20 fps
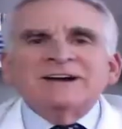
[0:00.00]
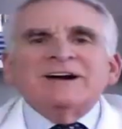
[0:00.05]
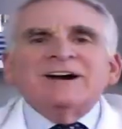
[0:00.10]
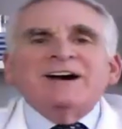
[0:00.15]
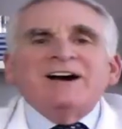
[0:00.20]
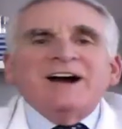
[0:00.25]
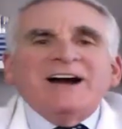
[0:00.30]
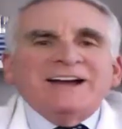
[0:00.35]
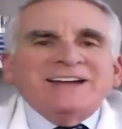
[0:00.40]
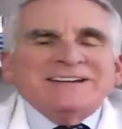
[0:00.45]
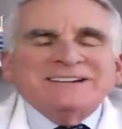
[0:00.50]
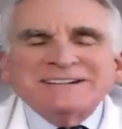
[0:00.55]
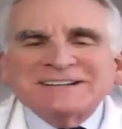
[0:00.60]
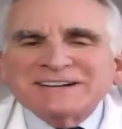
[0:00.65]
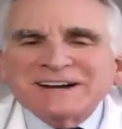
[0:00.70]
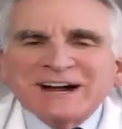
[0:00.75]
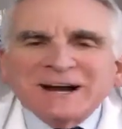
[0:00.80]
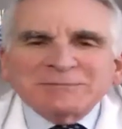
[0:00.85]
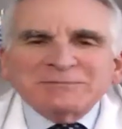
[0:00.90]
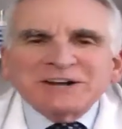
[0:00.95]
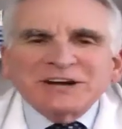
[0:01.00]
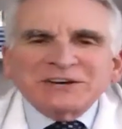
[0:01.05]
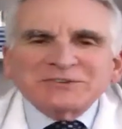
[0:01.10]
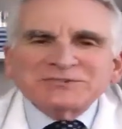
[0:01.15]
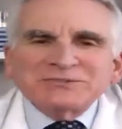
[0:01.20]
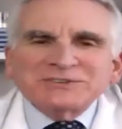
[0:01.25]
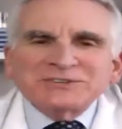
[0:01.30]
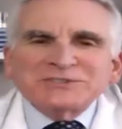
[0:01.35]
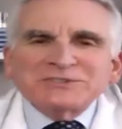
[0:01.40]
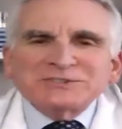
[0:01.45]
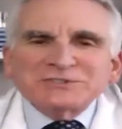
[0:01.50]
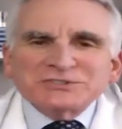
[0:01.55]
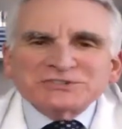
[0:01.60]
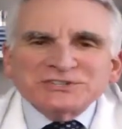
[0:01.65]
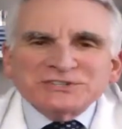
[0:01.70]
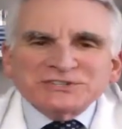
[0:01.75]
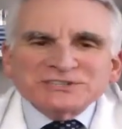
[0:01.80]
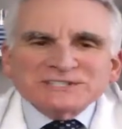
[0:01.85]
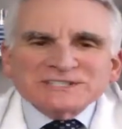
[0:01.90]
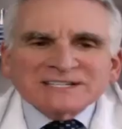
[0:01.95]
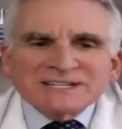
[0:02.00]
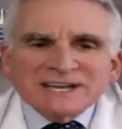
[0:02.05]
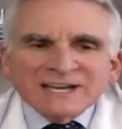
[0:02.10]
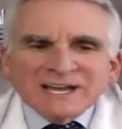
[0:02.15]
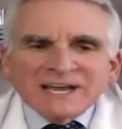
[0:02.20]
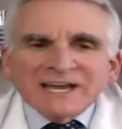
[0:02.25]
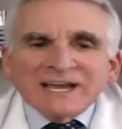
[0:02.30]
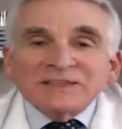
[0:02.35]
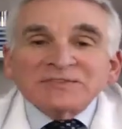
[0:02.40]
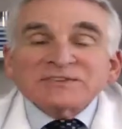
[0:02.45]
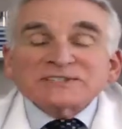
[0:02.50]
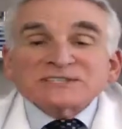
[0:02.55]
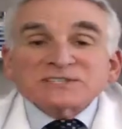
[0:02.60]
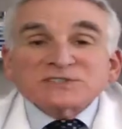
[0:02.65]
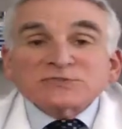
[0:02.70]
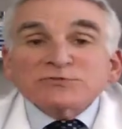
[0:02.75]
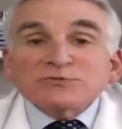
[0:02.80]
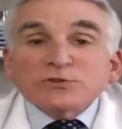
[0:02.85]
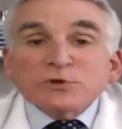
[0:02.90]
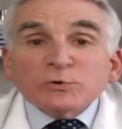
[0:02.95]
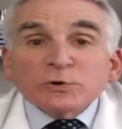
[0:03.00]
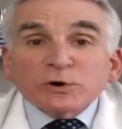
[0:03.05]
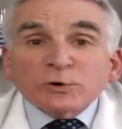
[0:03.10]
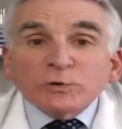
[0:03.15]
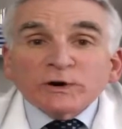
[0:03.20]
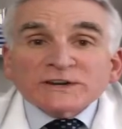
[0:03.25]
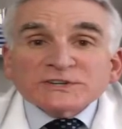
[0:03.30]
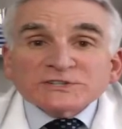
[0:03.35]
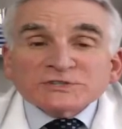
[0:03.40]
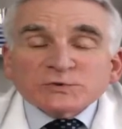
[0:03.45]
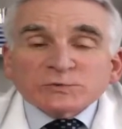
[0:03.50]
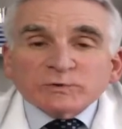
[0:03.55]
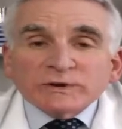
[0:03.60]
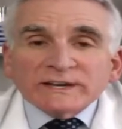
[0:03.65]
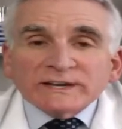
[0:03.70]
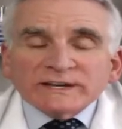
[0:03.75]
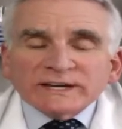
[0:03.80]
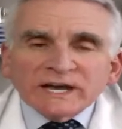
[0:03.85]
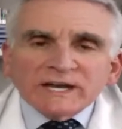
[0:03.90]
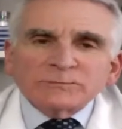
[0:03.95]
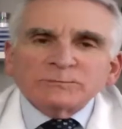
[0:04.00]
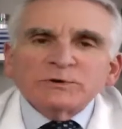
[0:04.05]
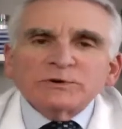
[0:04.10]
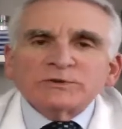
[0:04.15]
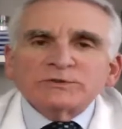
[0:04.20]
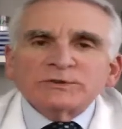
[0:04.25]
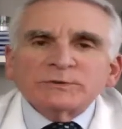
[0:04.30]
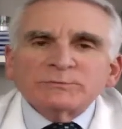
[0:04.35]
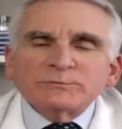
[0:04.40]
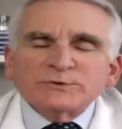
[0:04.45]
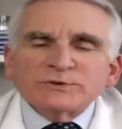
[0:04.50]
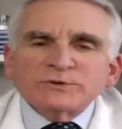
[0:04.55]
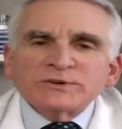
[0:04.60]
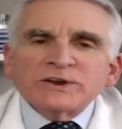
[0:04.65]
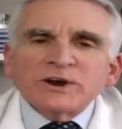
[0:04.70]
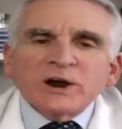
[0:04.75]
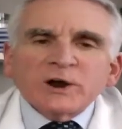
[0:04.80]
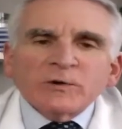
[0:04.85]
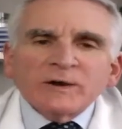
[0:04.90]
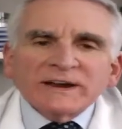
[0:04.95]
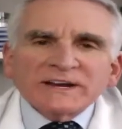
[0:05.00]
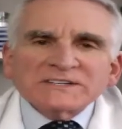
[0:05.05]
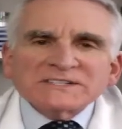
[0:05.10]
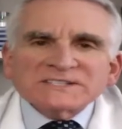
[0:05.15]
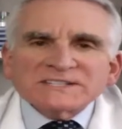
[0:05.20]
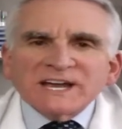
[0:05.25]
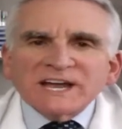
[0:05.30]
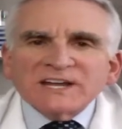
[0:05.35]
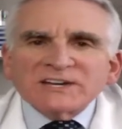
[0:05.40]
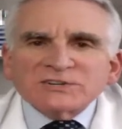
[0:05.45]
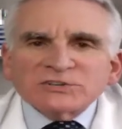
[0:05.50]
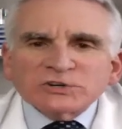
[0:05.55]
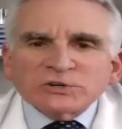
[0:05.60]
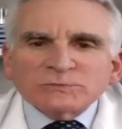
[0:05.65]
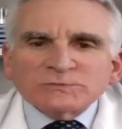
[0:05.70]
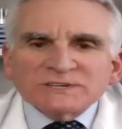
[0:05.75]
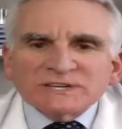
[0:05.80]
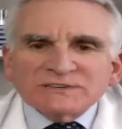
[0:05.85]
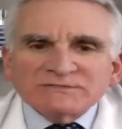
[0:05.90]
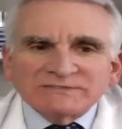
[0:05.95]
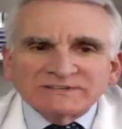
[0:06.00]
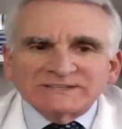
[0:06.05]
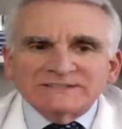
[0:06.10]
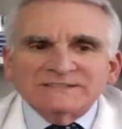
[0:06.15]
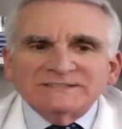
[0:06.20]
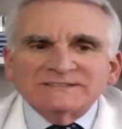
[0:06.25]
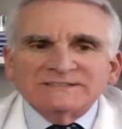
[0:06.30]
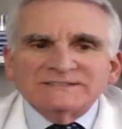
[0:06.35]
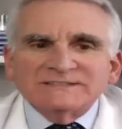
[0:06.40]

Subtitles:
Hi, I'm Dr. Neil Schultz, and this is Viewer Question Week at both BeautyRx and Derm TV.